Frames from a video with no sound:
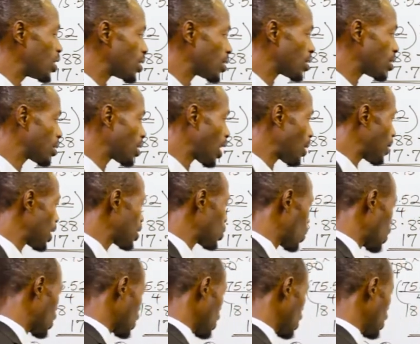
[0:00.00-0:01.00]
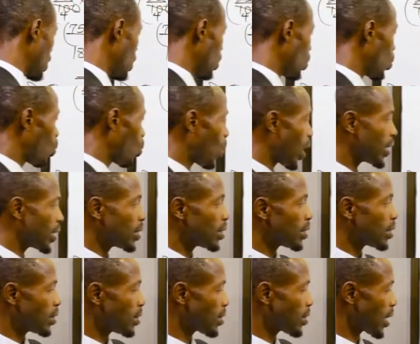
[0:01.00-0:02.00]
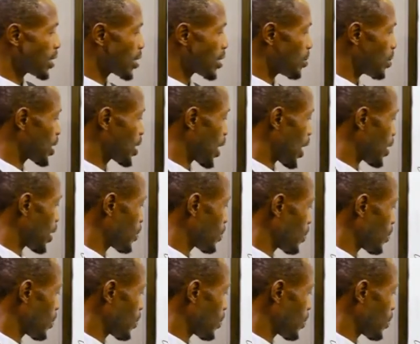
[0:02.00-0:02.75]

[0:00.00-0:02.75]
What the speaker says: is the same as what? 1 centimeter.